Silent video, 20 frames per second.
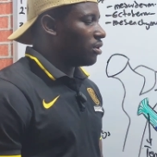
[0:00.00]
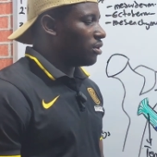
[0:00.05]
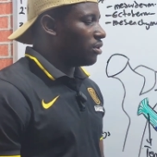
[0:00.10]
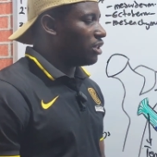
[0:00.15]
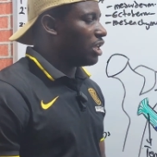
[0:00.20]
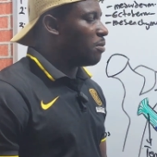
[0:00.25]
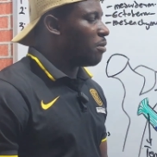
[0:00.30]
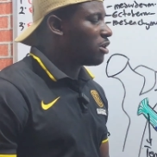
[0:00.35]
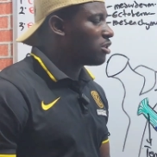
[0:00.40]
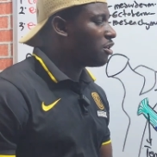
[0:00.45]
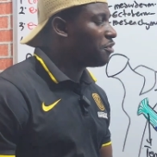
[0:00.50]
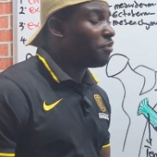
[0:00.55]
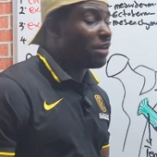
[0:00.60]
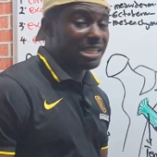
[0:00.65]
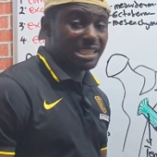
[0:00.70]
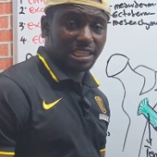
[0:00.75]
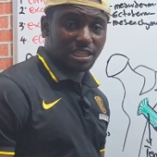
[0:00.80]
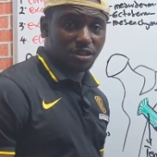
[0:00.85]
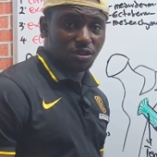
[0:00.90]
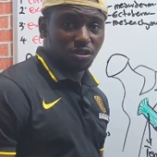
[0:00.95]
the muscle
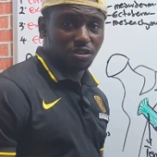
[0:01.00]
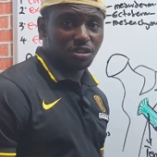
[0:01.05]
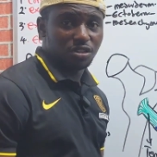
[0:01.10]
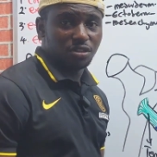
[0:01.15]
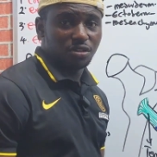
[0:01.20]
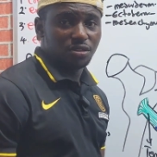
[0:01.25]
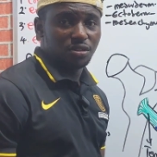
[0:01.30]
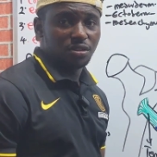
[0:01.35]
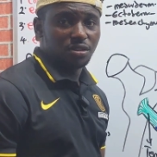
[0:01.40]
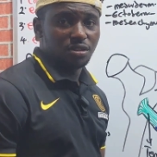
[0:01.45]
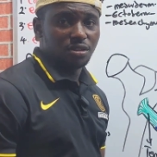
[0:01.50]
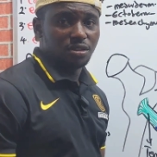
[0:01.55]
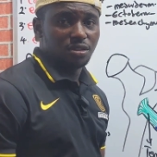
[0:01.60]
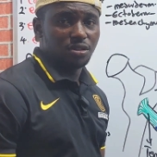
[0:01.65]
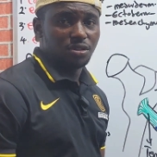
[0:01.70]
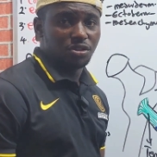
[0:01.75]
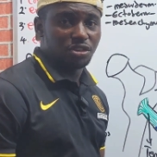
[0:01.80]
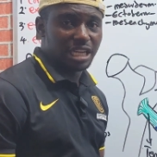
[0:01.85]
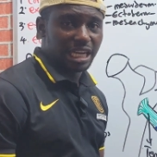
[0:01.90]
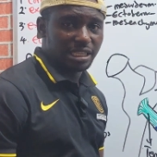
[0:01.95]
fascicles,
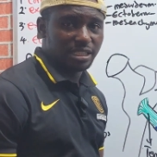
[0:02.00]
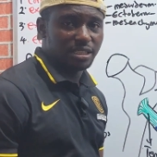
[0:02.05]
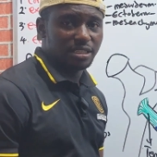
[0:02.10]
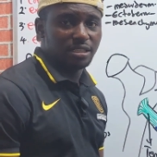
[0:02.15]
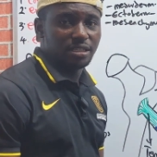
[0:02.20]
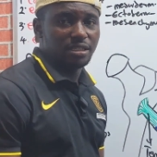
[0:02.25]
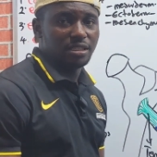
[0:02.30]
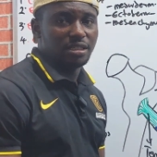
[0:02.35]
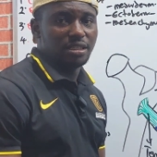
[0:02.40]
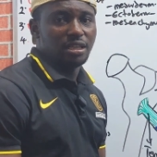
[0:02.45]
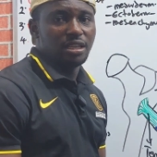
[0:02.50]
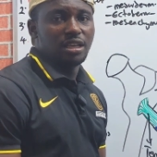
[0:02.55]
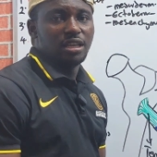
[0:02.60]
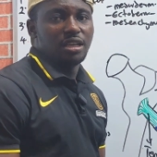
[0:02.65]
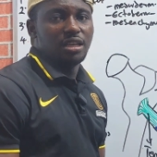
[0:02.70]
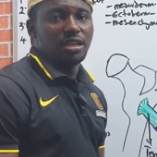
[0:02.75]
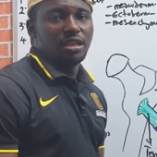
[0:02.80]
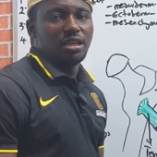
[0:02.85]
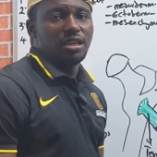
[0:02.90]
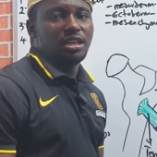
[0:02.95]
you get,
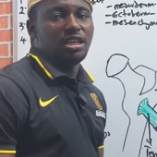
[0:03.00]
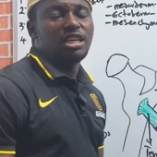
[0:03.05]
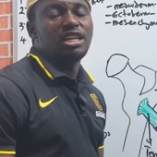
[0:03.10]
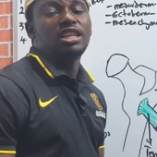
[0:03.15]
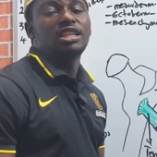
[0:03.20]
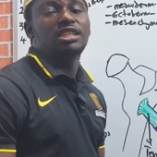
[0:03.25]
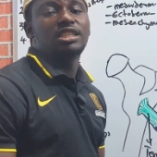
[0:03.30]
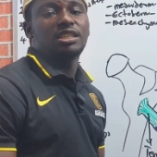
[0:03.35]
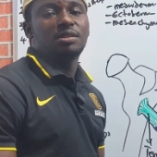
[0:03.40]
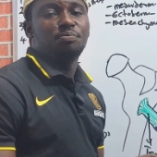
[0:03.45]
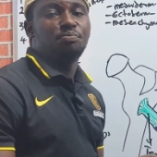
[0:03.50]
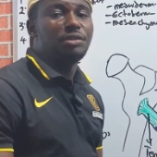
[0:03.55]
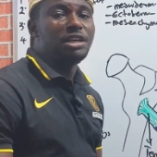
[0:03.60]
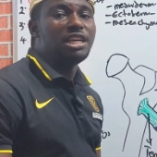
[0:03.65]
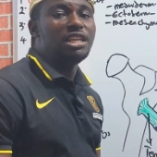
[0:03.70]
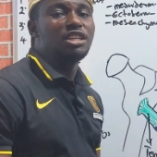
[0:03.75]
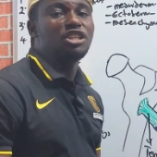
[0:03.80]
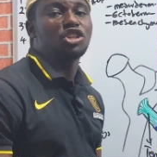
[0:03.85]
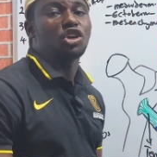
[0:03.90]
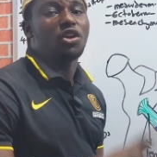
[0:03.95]
is
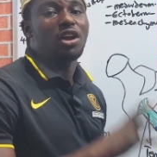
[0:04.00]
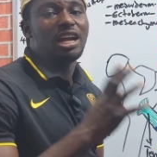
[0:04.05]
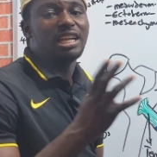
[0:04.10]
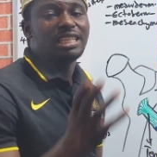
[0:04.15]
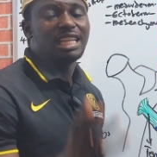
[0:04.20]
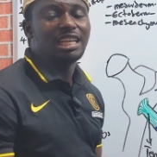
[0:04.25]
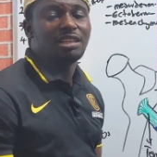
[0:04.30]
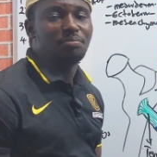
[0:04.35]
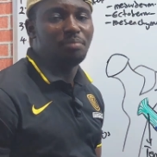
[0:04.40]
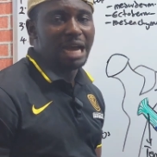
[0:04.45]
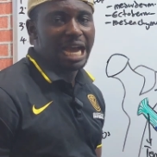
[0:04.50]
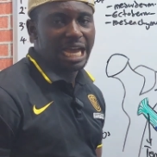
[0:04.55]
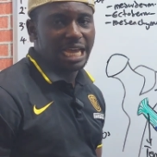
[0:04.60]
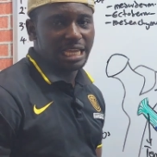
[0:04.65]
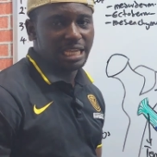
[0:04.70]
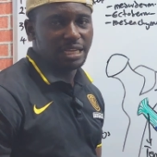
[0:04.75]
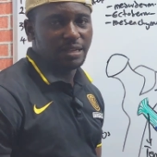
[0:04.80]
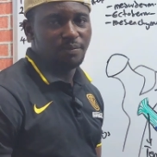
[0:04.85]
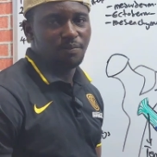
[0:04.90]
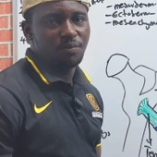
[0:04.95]
being surrounded
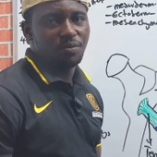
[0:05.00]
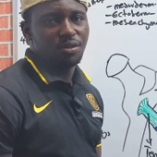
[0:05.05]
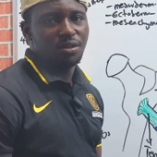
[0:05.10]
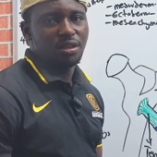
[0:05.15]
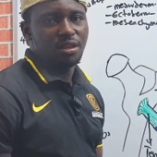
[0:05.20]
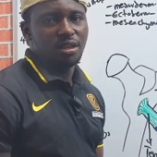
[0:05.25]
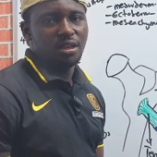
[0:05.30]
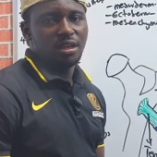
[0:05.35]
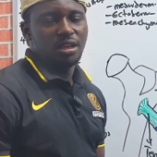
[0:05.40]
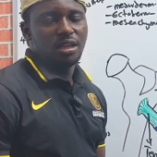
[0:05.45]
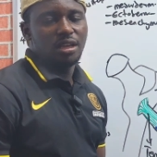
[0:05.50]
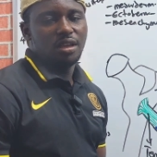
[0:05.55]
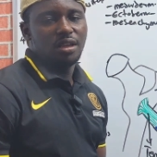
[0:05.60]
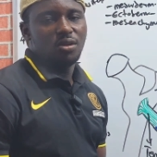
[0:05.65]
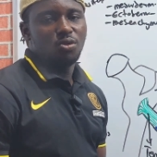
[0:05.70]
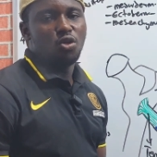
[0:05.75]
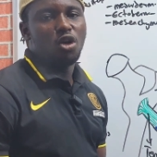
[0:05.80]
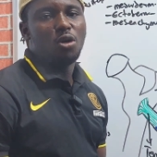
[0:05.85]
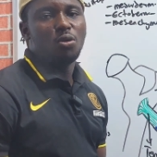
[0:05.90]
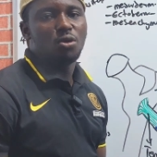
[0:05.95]
by
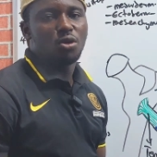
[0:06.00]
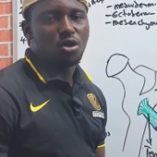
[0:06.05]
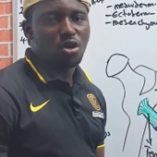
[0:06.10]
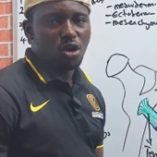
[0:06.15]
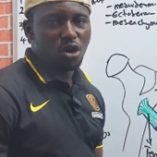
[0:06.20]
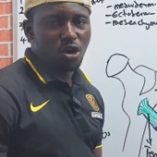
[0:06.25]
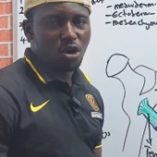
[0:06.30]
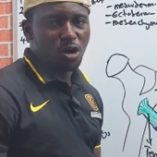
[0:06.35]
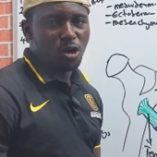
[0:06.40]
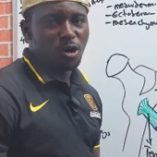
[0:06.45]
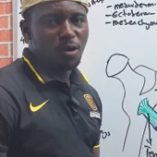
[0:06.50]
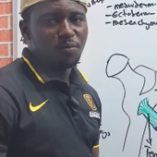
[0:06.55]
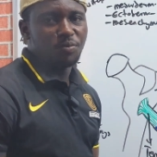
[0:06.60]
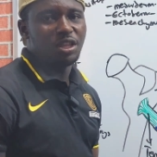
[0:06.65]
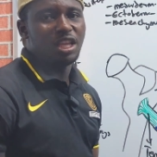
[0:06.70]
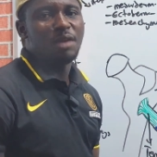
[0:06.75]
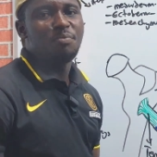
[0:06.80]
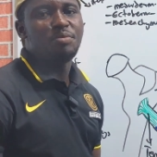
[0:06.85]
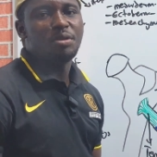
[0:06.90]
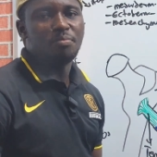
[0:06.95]
what we call
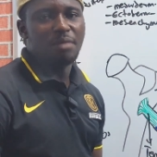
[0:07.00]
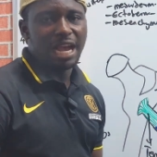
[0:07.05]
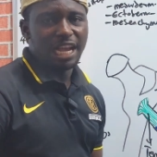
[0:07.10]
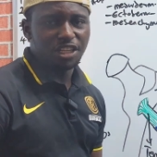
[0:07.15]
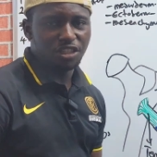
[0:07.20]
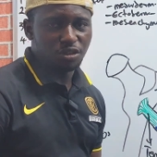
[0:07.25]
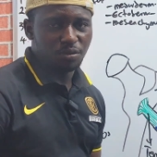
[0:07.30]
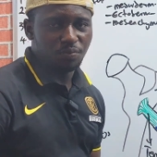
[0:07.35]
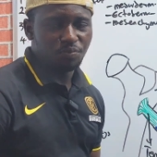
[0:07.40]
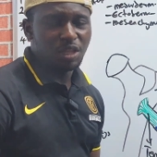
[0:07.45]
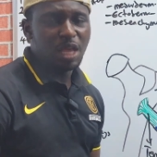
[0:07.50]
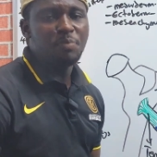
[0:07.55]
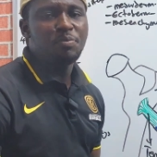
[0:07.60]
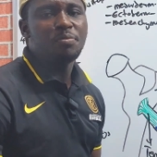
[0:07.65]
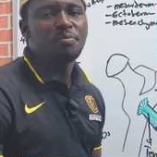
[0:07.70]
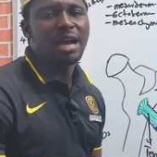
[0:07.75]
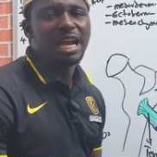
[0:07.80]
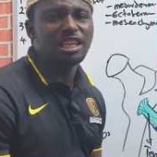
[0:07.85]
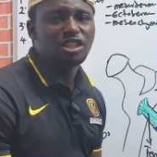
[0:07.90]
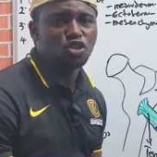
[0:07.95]
the epimysium. The
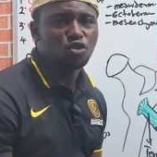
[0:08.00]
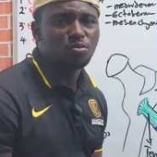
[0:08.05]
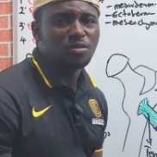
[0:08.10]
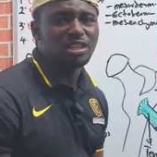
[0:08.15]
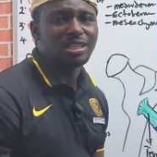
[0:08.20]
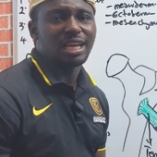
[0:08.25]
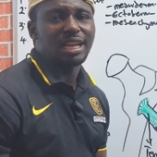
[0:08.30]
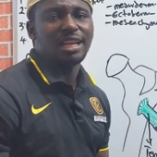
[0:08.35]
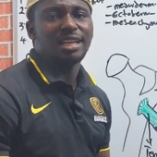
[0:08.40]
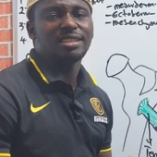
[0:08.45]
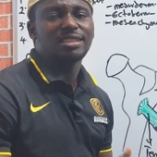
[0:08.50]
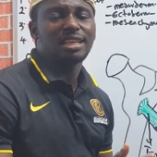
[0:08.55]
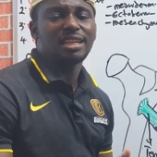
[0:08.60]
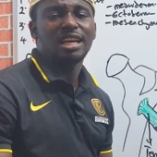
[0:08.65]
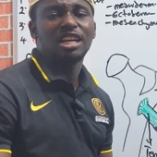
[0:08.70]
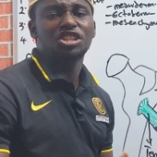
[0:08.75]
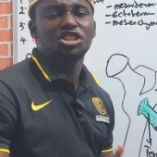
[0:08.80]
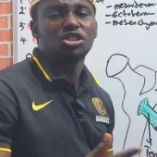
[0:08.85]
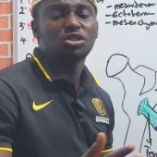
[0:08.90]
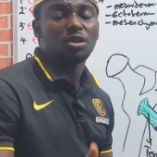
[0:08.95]
epimysium is an
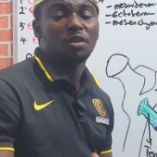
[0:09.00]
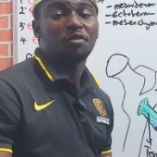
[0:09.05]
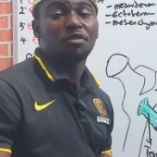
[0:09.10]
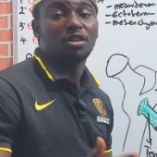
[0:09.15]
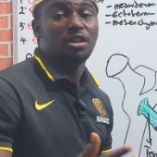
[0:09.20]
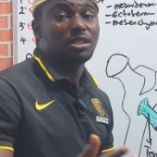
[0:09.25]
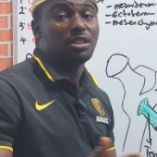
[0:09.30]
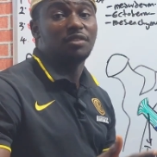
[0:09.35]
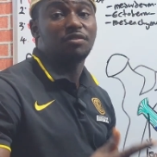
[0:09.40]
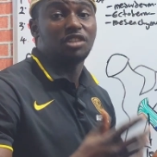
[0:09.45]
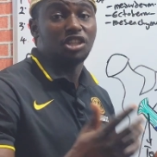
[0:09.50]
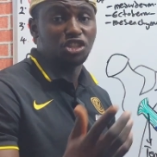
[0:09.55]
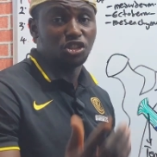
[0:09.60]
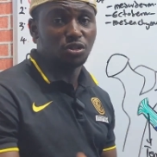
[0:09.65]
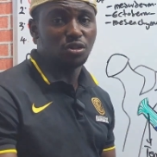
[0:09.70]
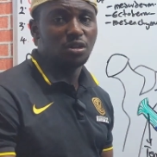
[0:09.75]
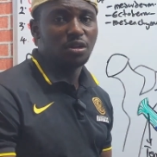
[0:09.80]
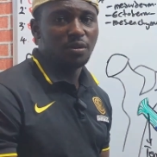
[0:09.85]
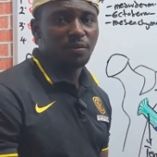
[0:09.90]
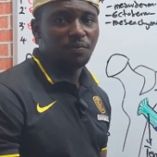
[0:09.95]
external sheet of connective
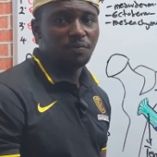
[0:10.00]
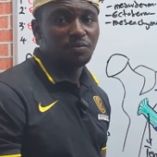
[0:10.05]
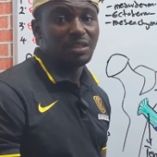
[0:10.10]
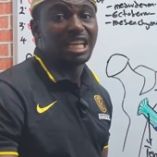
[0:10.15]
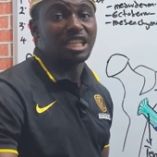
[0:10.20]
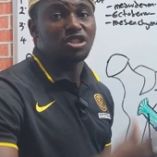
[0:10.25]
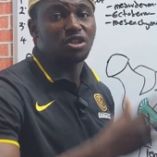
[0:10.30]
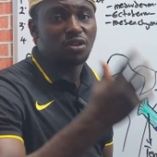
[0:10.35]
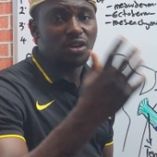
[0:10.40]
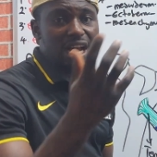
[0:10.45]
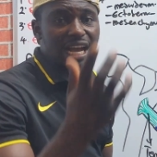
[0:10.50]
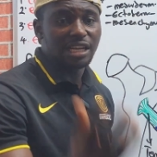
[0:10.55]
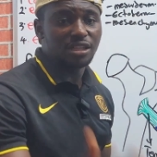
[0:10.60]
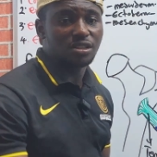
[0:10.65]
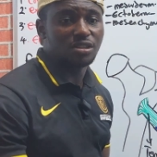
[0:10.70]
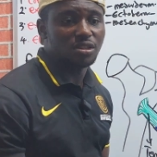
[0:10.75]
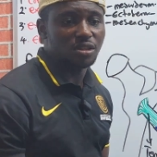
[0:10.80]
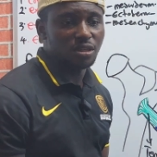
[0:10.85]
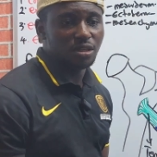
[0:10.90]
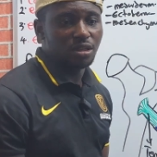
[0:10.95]
tissue that
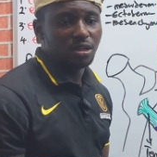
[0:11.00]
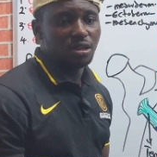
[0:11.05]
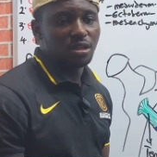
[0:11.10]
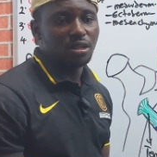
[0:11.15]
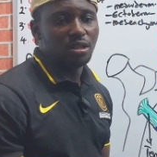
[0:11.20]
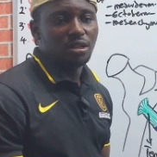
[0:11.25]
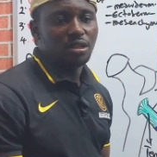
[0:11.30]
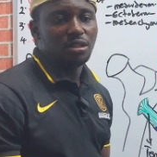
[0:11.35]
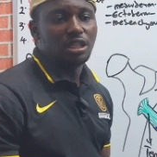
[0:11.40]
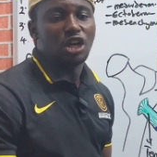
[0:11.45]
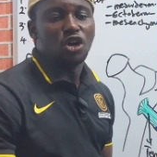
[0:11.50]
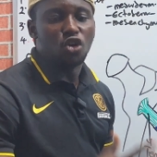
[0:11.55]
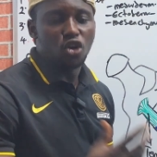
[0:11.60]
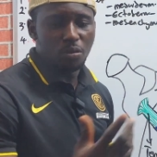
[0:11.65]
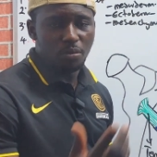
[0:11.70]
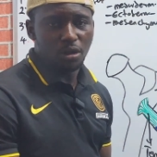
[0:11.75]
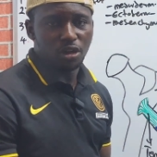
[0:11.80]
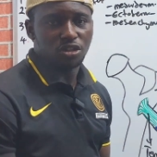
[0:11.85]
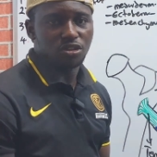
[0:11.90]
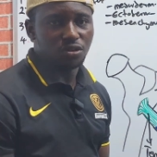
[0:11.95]
surrounds the whole
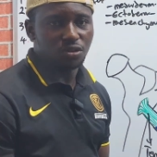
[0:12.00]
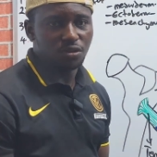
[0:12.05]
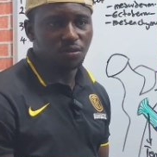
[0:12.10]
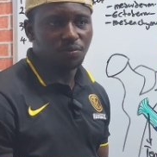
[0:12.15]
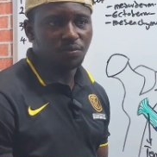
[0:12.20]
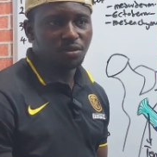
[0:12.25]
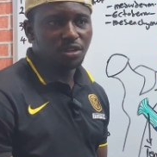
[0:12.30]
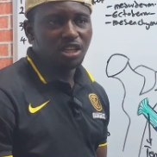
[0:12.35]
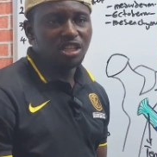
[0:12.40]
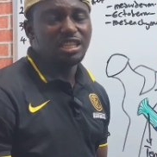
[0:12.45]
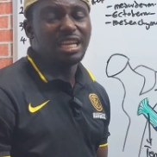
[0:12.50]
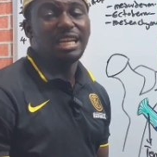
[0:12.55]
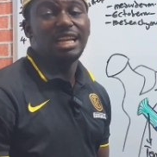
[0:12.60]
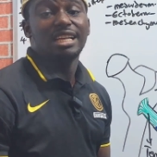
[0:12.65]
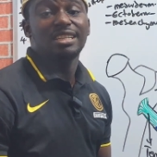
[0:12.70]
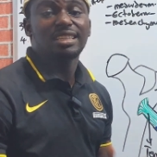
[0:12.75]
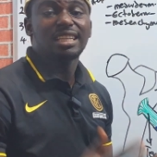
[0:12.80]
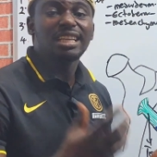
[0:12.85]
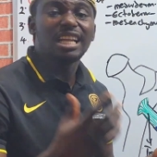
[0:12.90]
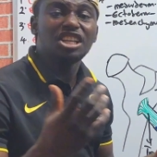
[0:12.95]
muscle. It's an
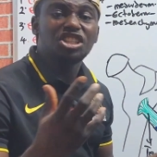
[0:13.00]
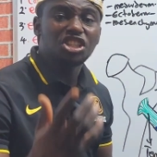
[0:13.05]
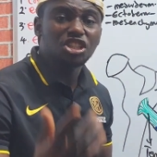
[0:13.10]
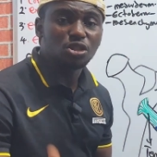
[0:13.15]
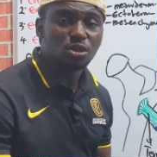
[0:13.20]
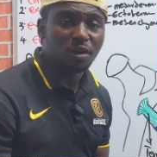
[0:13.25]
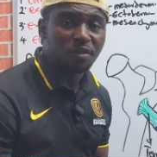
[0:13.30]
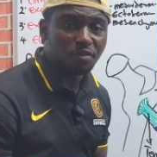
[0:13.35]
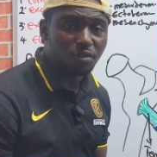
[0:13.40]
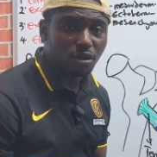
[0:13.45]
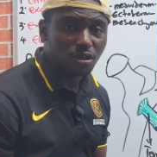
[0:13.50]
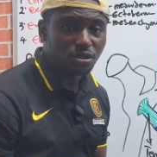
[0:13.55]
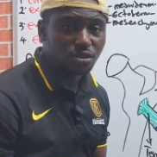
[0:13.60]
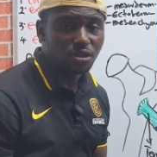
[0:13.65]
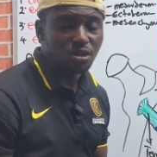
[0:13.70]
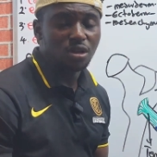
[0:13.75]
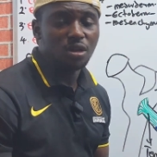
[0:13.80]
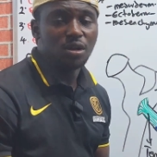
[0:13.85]
external sheet of what?